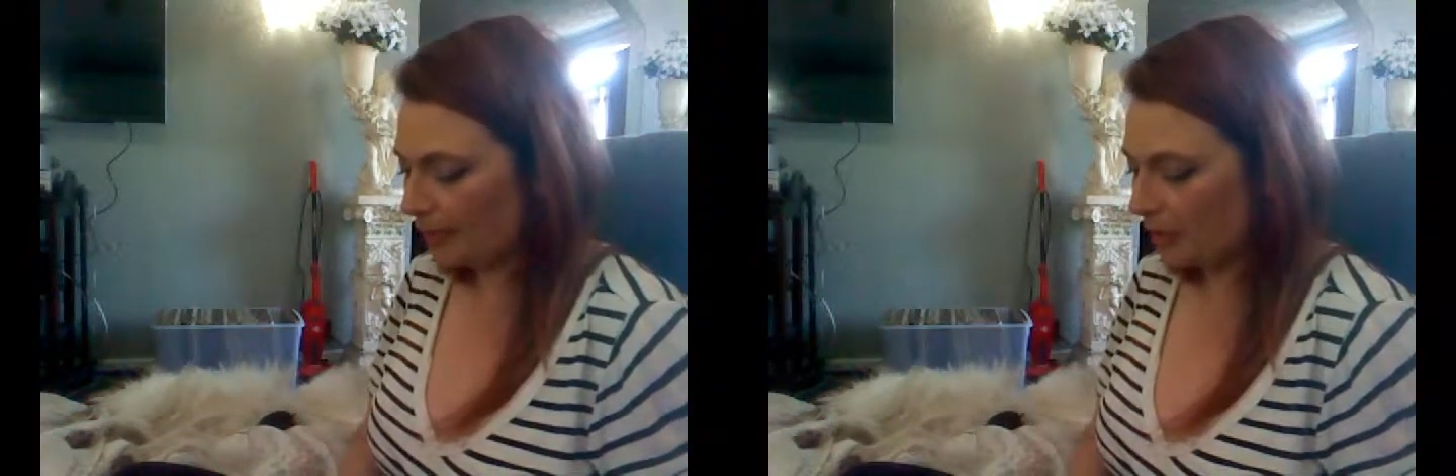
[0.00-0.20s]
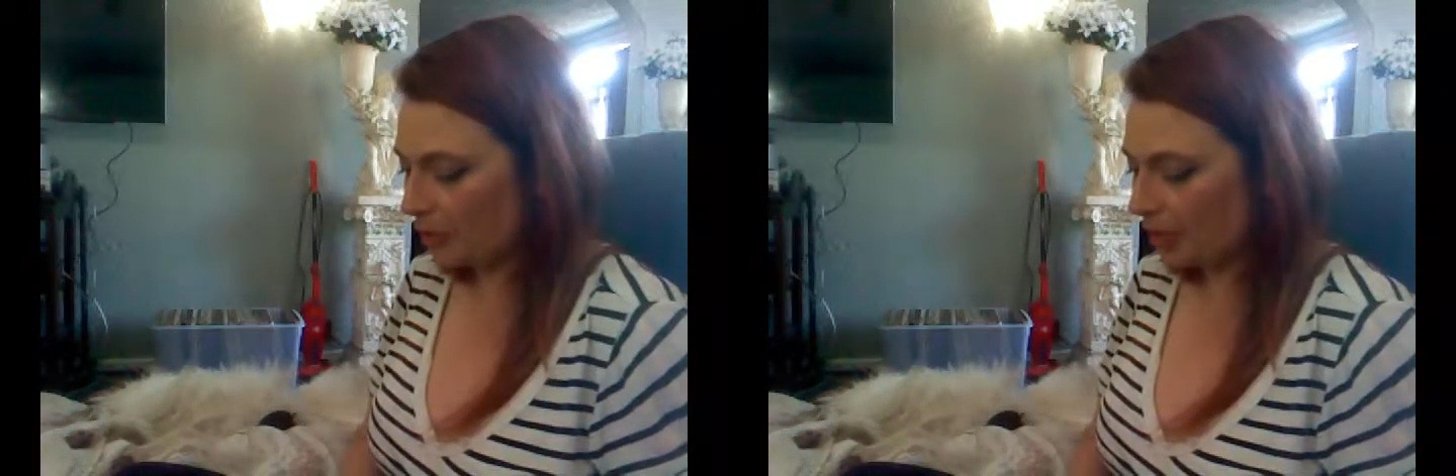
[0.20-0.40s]

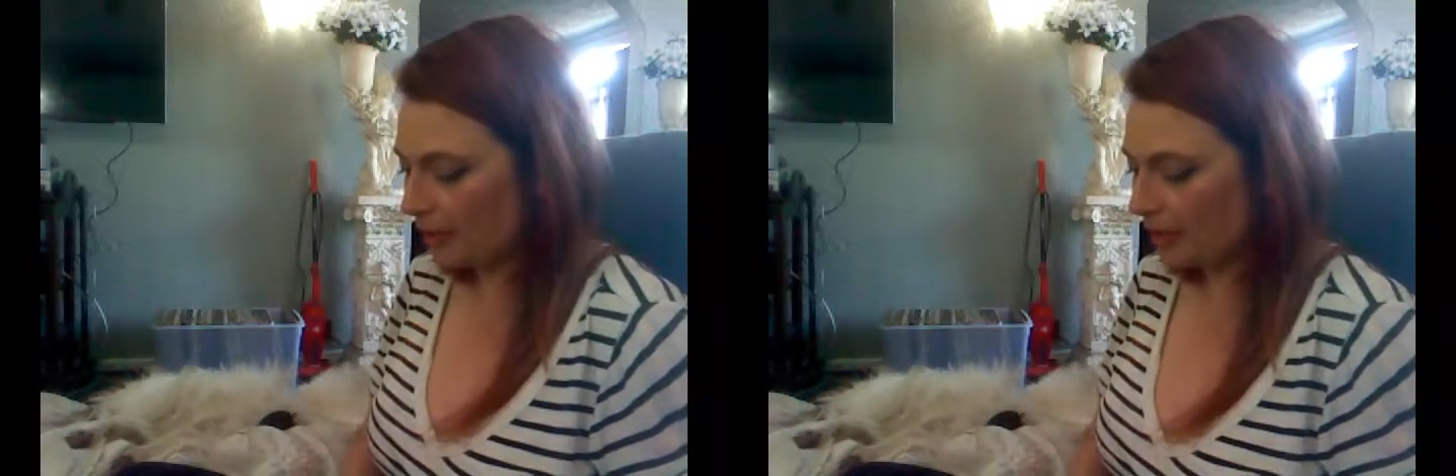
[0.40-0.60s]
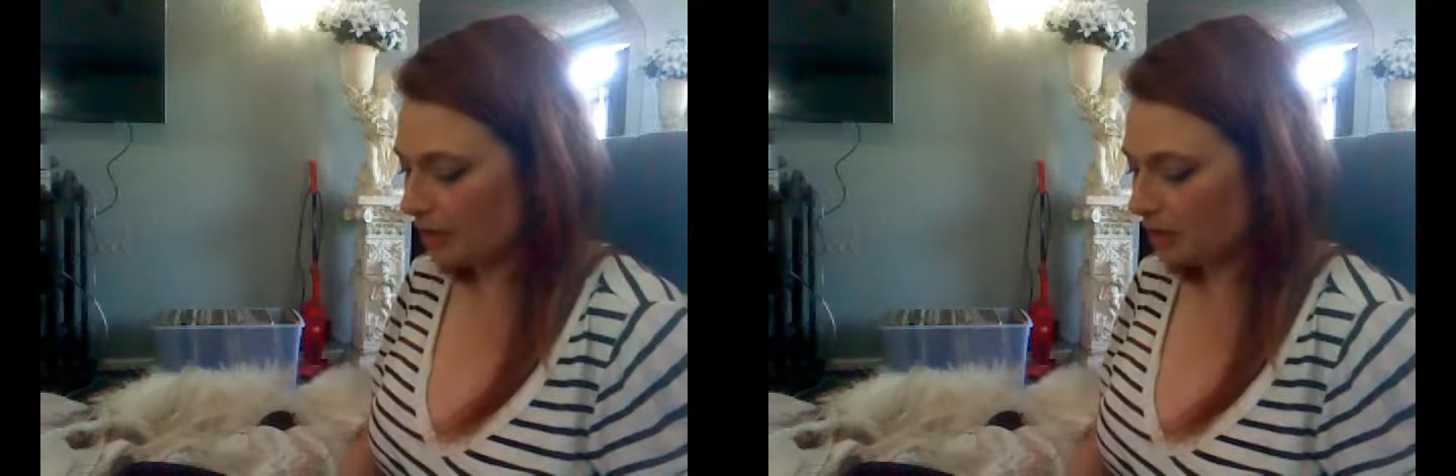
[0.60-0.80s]
people
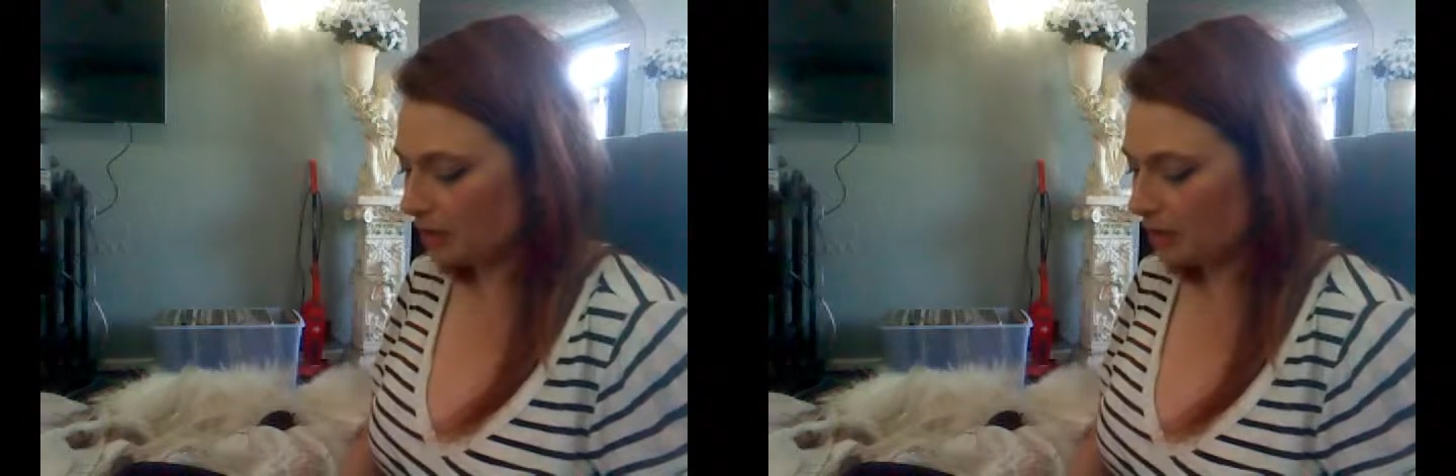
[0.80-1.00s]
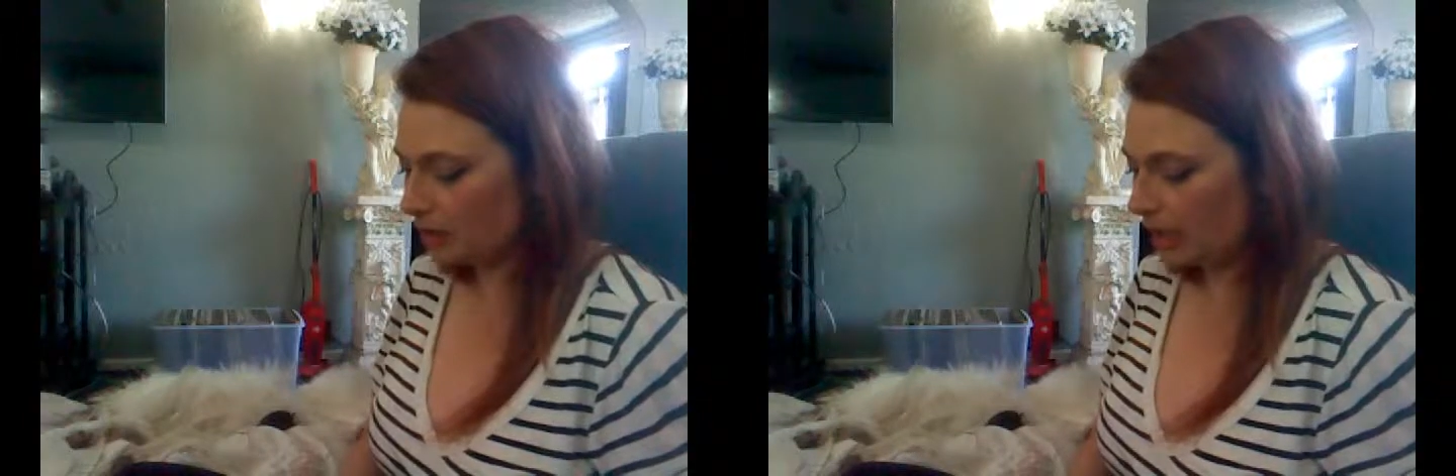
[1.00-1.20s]
coming into
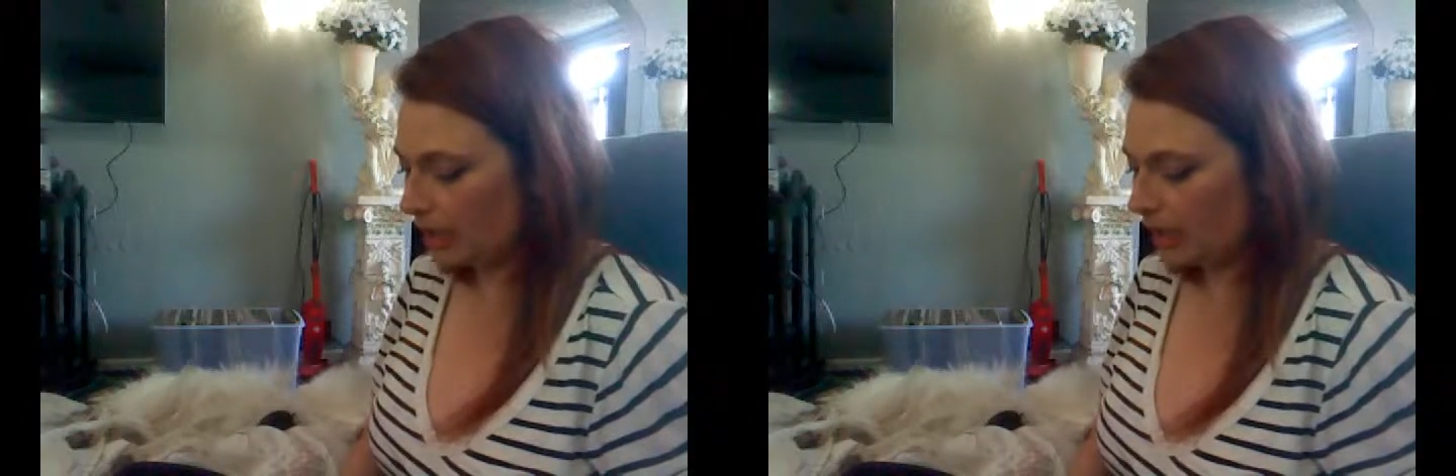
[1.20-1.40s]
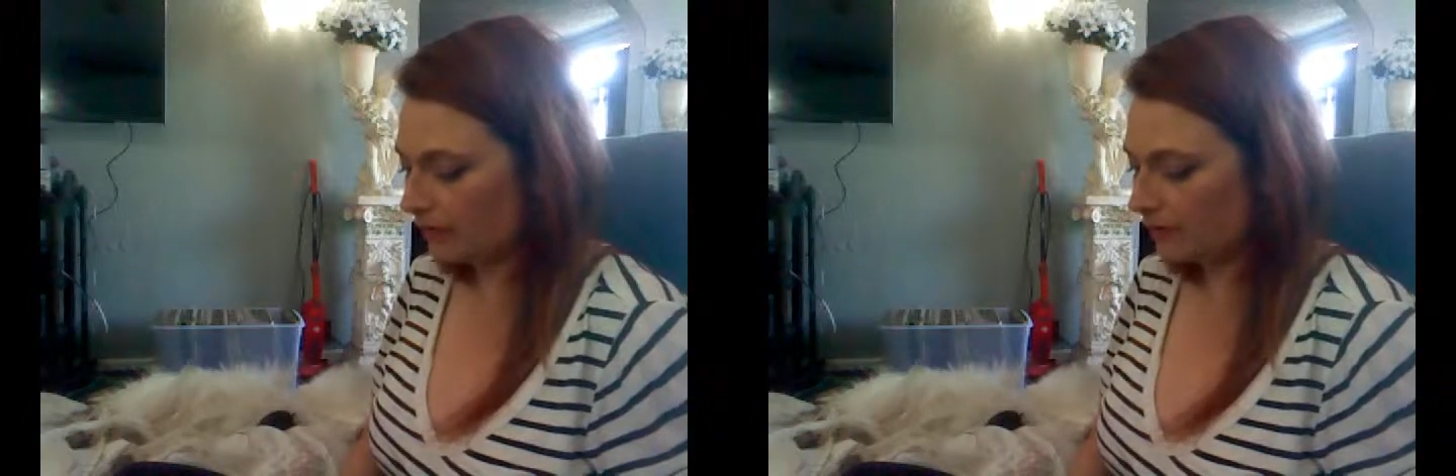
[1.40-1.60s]
your
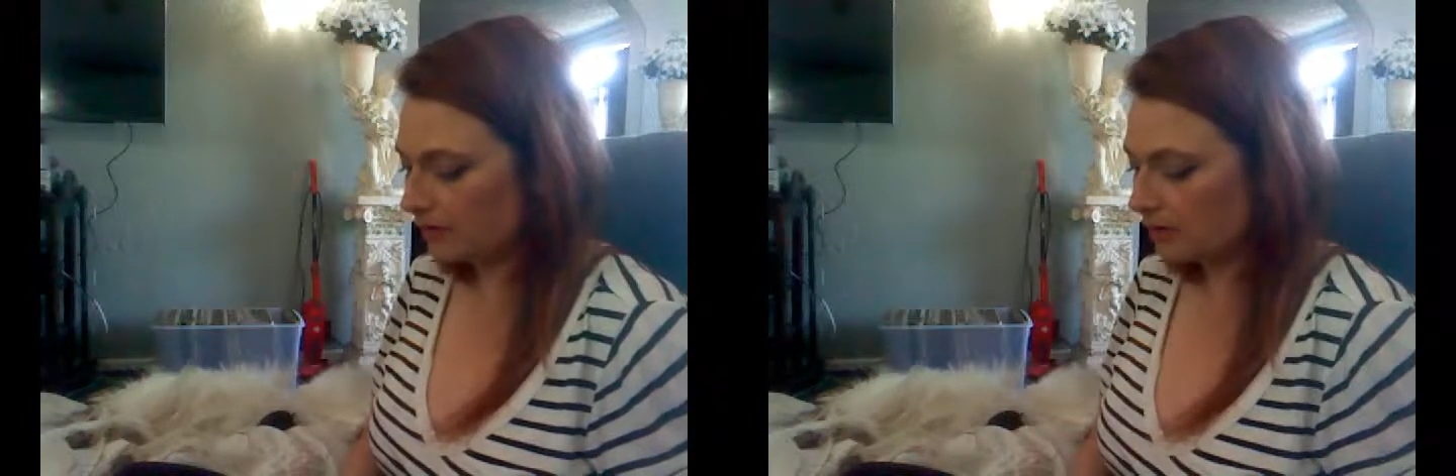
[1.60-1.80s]
lives,